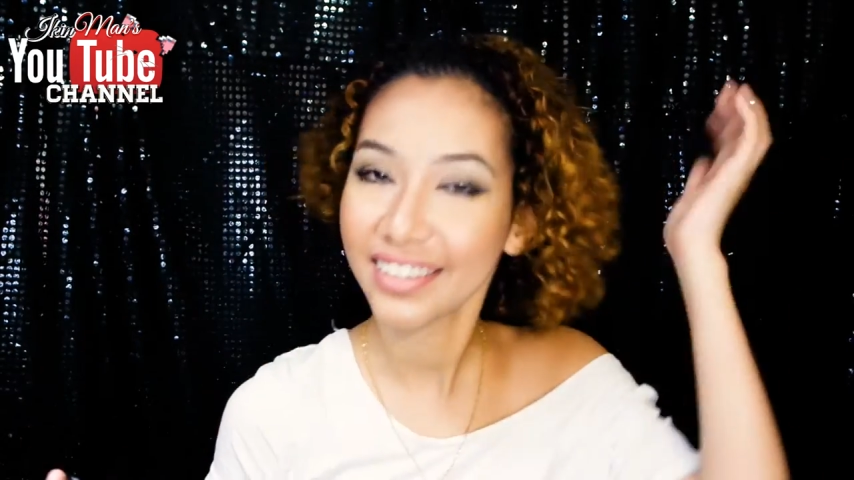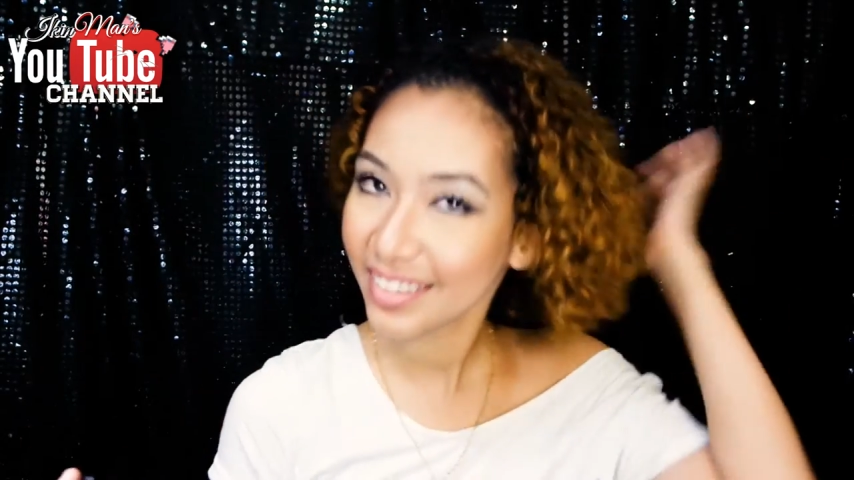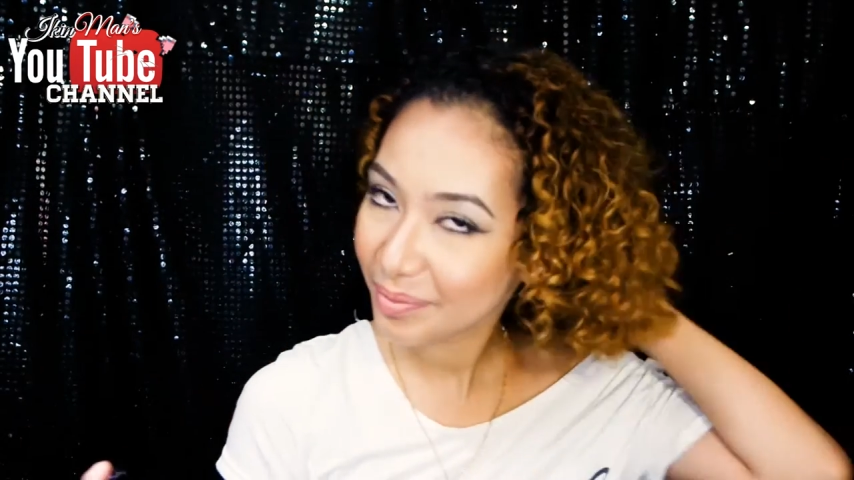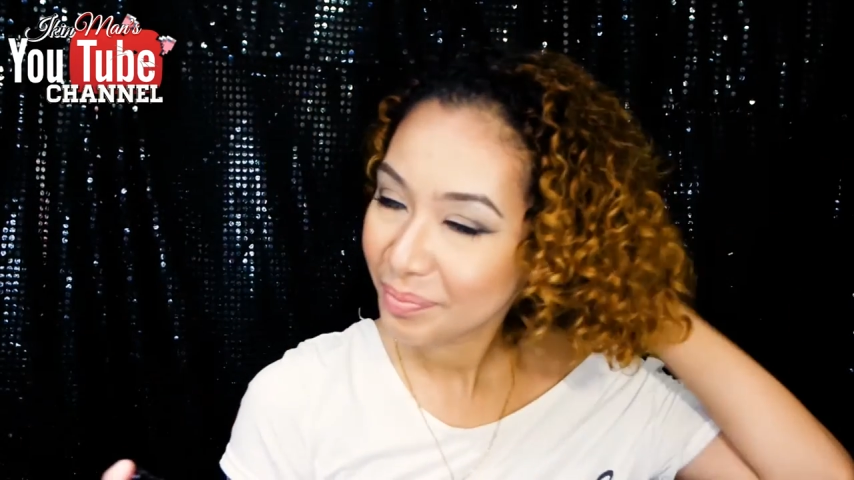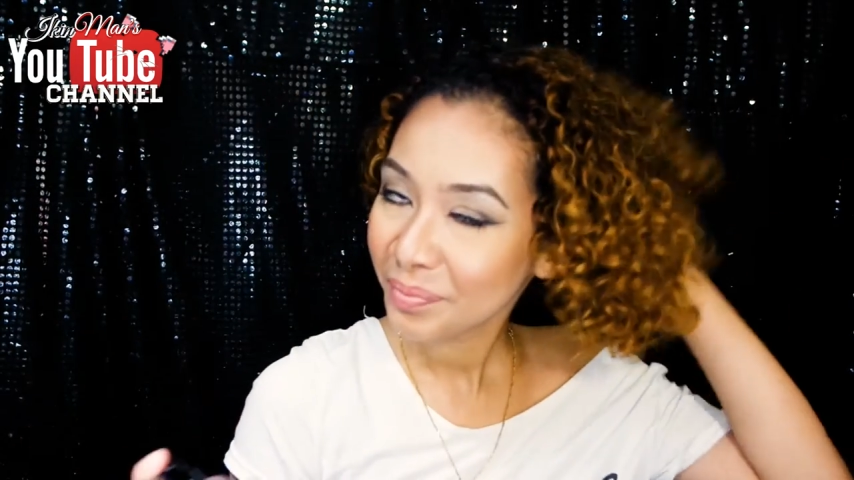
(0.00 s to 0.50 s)
that.
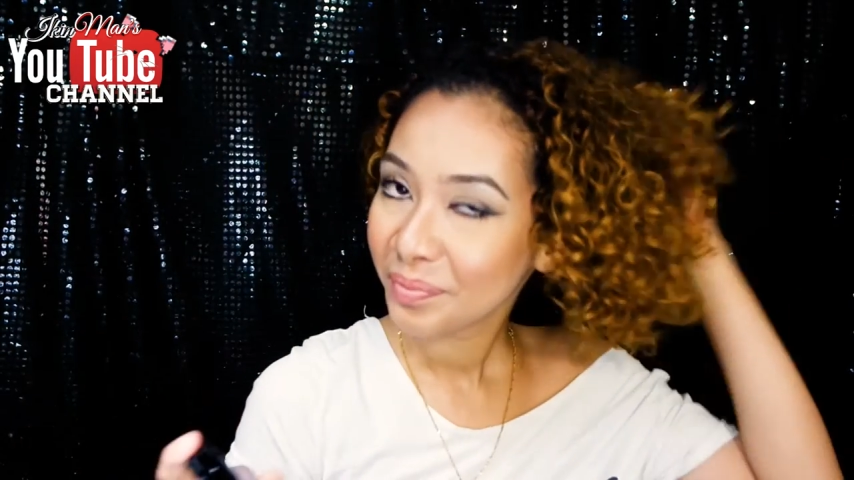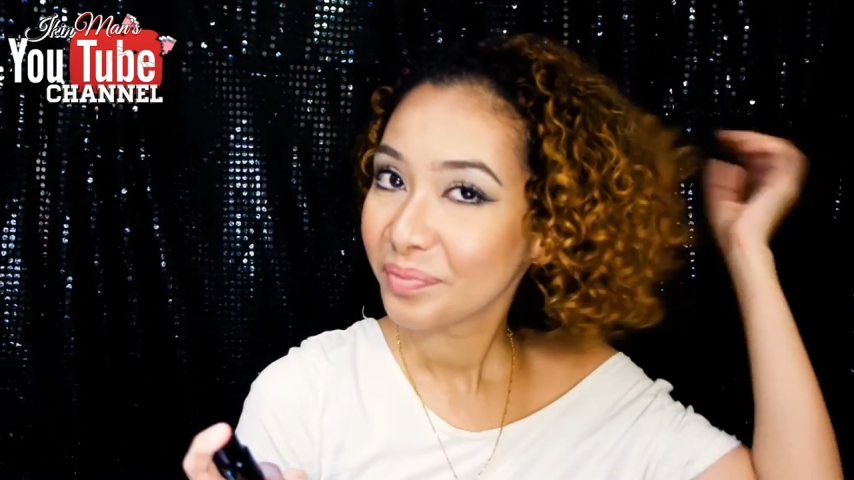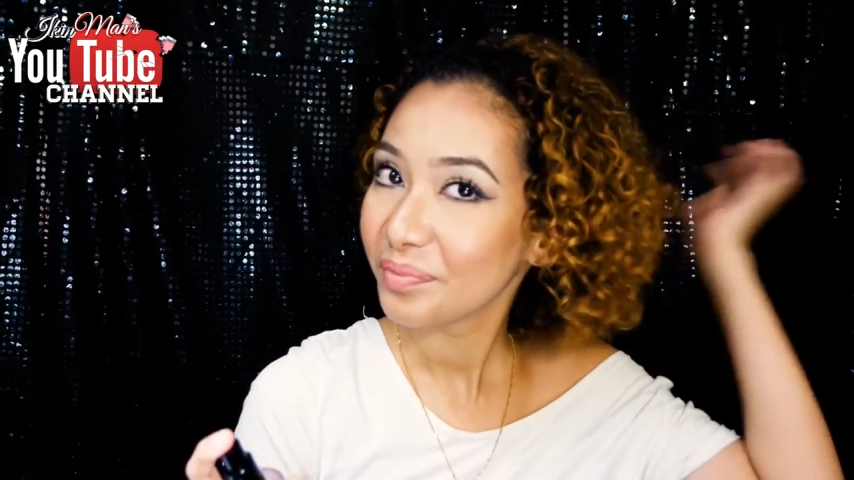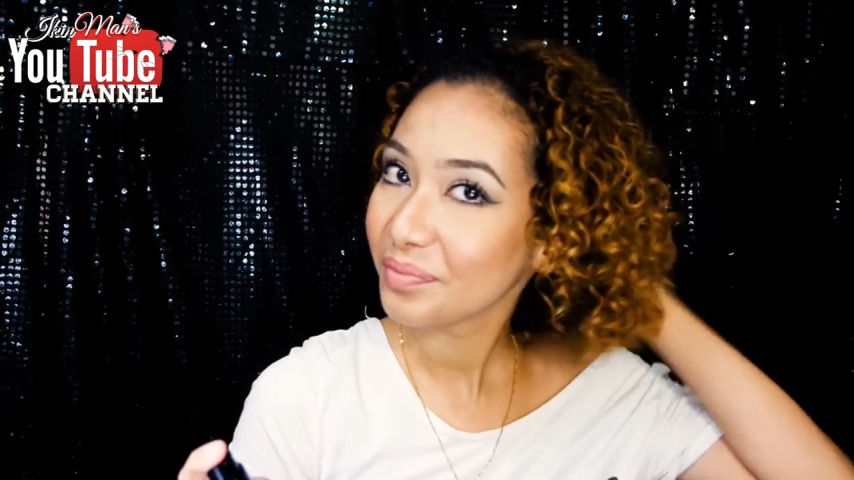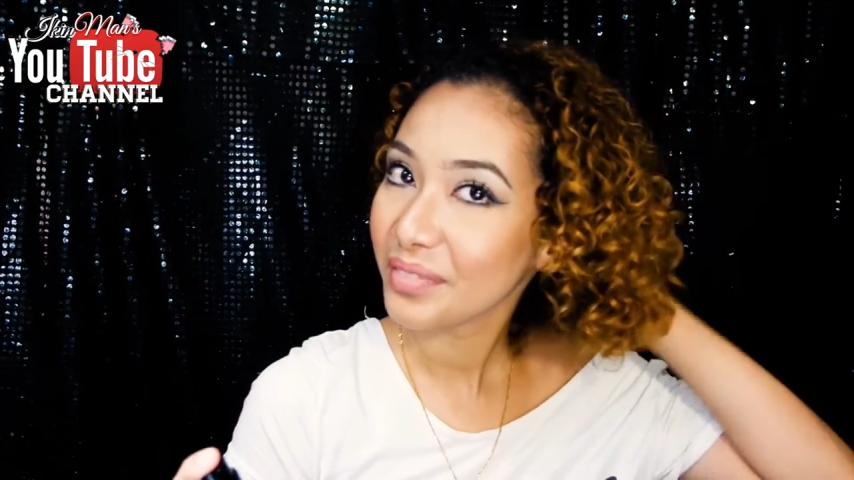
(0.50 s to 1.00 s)

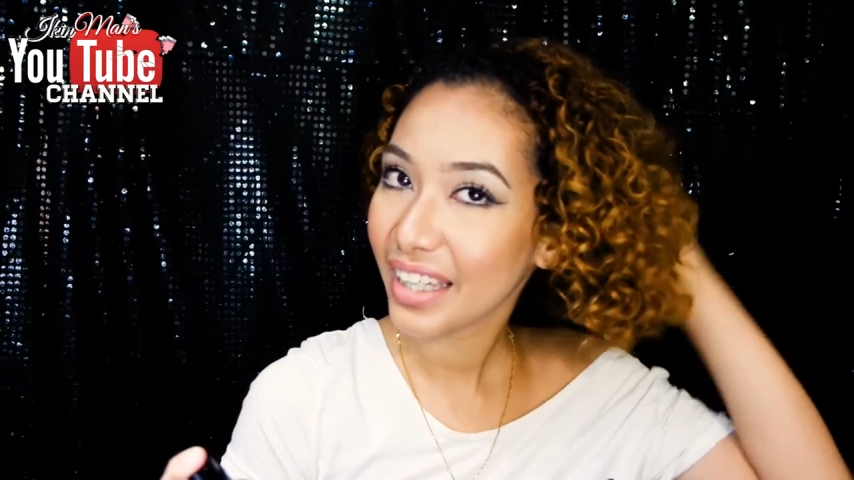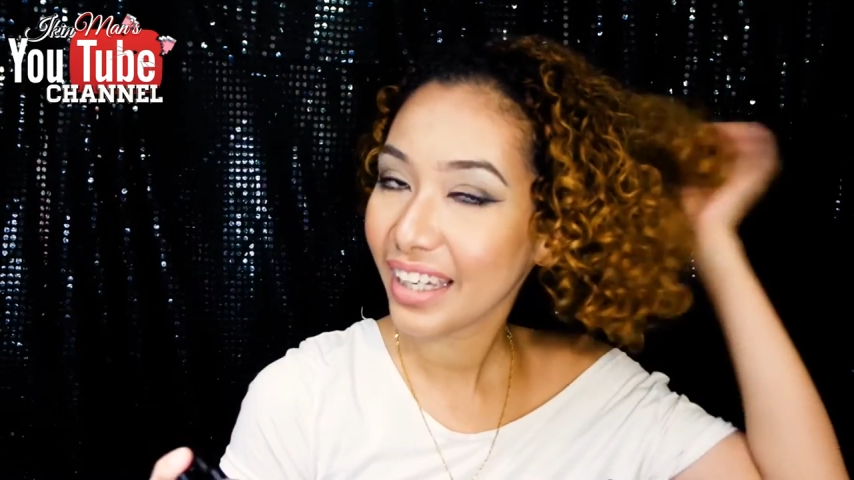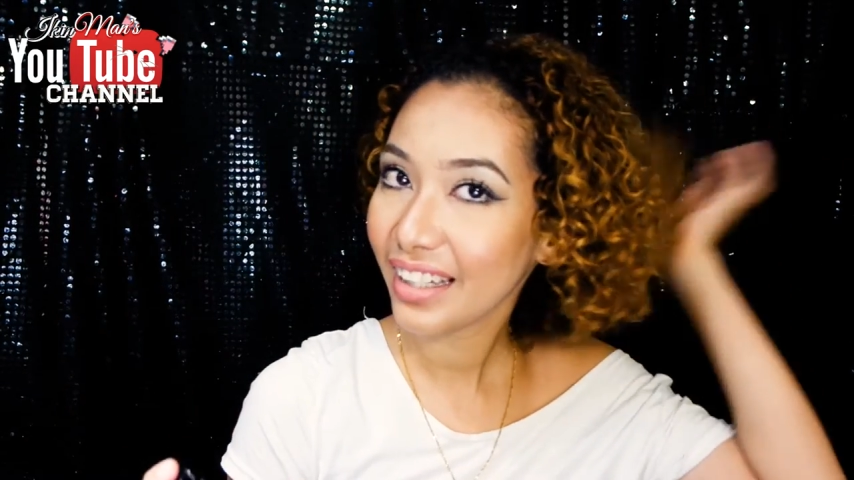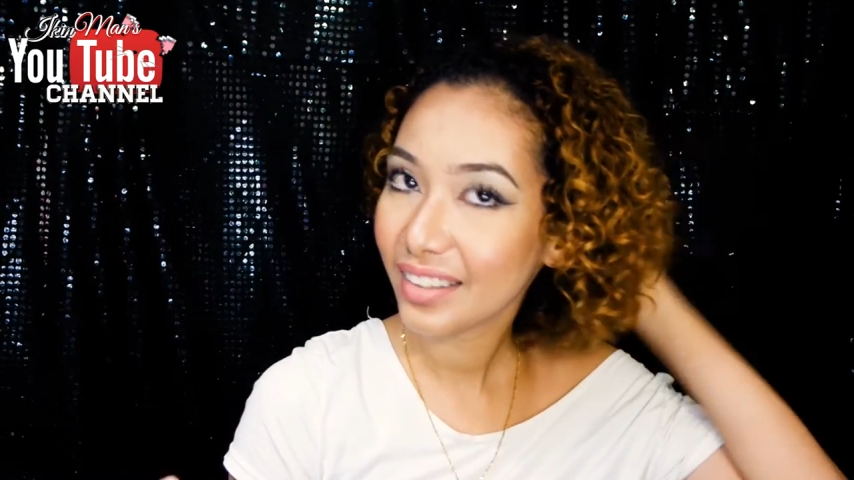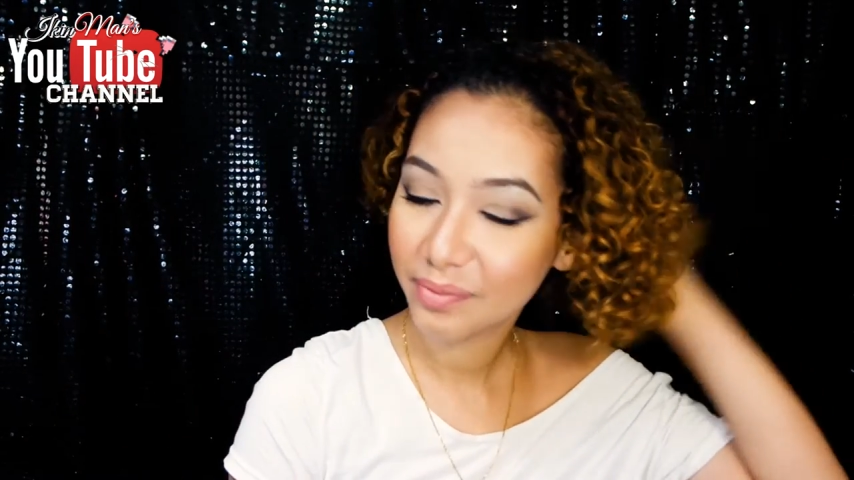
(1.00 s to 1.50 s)

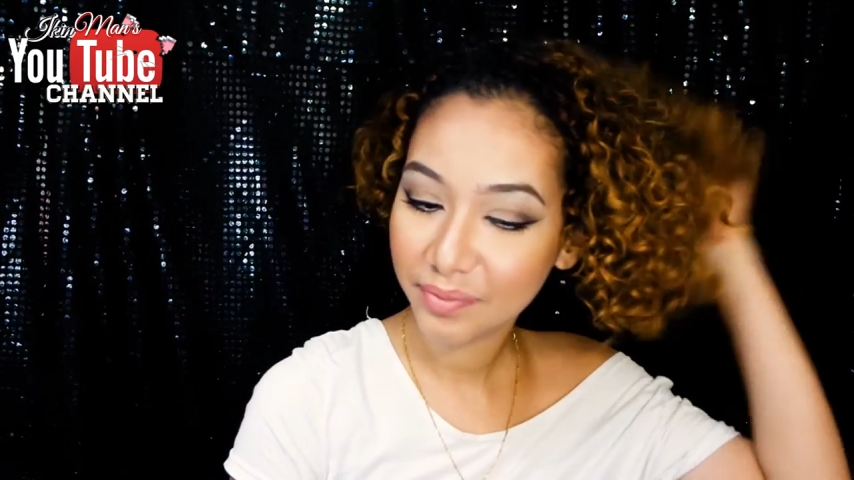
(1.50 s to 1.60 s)
Okay.